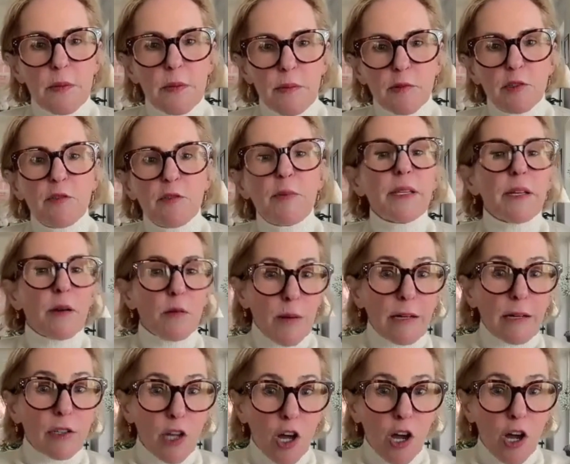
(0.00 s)
People who've been
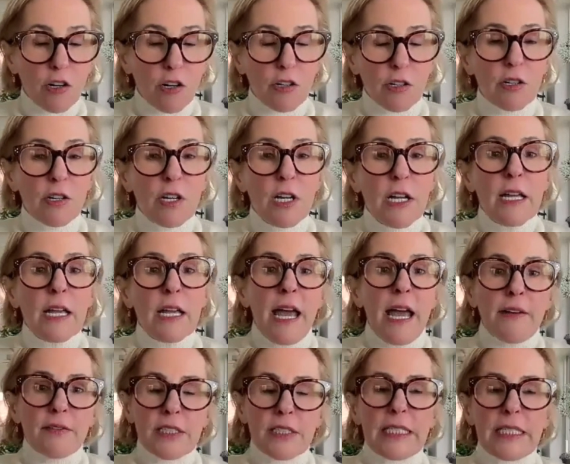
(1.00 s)
around longer have